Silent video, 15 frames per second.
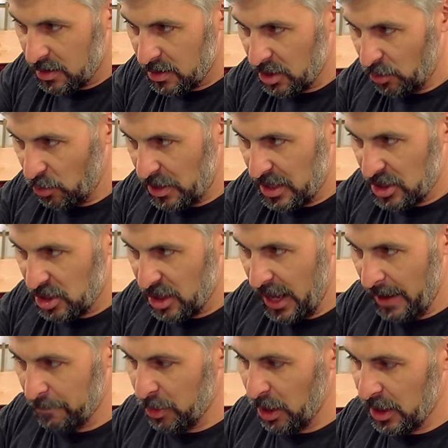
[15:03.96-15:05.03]
to reach
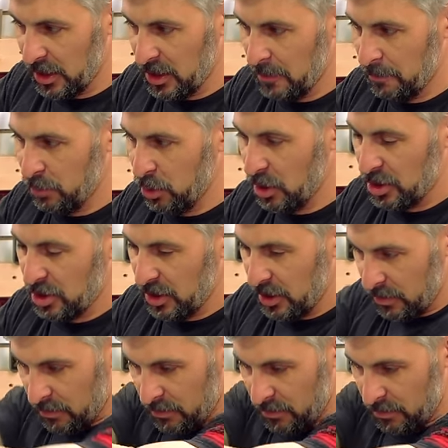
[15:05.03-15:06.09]
that button and push it.
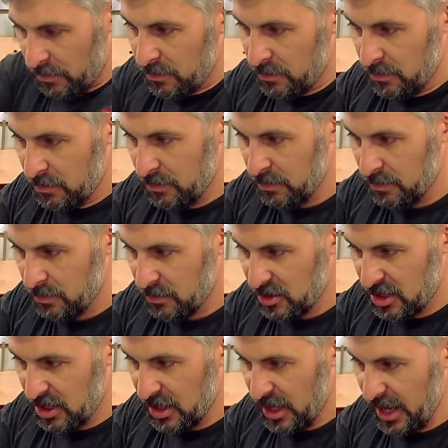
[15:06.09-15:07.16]

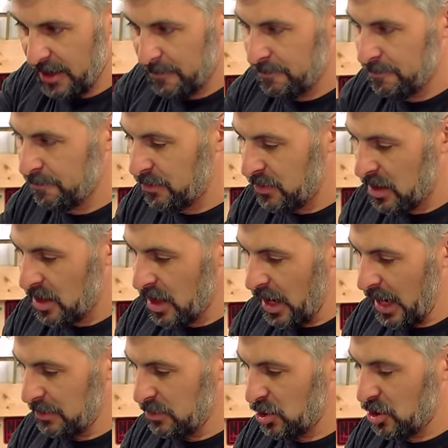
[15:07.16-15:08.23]
See that?
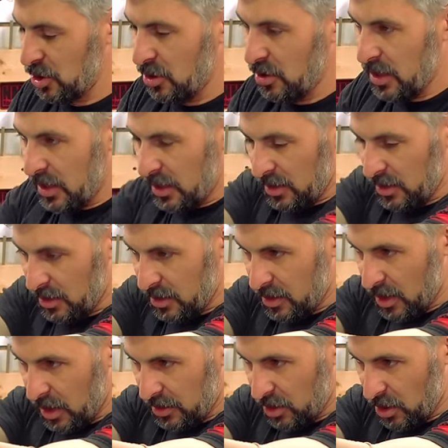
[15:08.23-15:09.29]
I'm shooting,
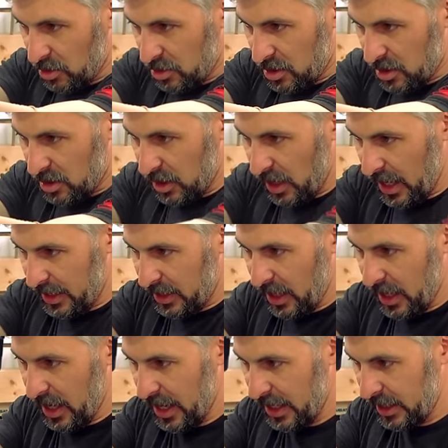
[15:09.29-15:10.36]
gun goes to slide
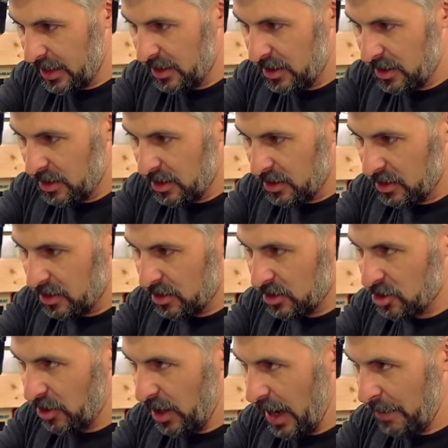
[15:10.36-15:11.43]
lock,
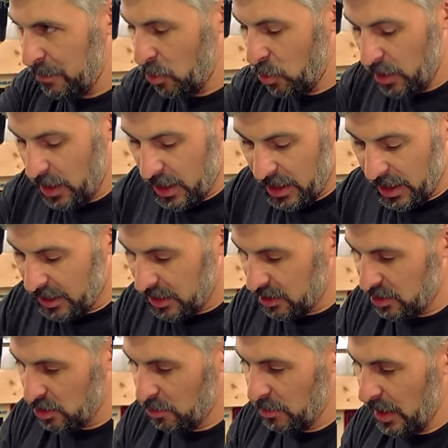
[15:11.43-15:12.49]
drop away, I
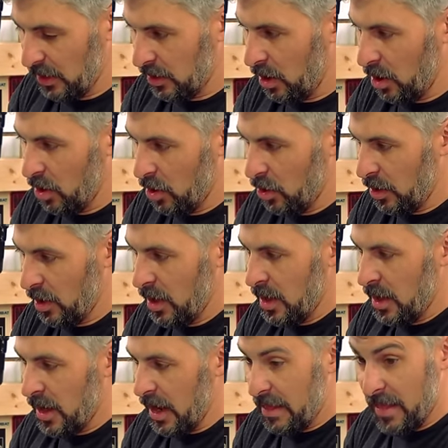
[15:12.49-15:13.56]
can do my load,
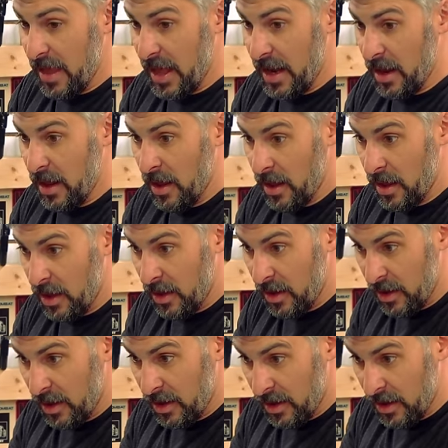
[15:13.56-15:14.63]
and then
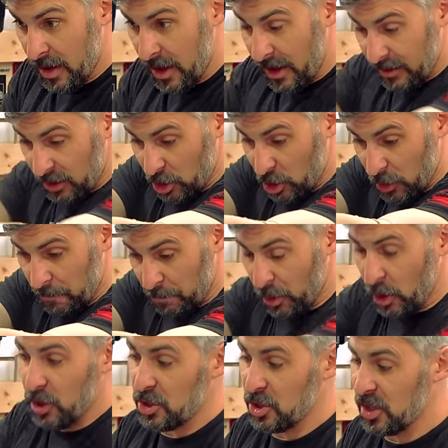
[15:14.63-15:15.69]
good
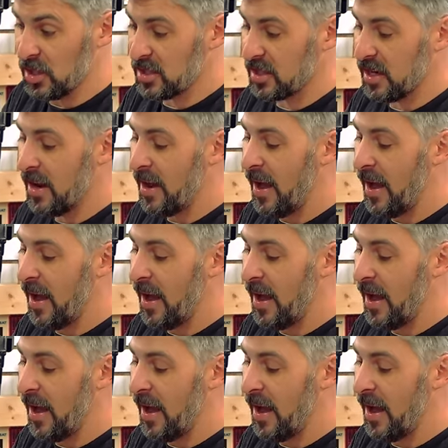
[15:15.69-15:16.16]
purchase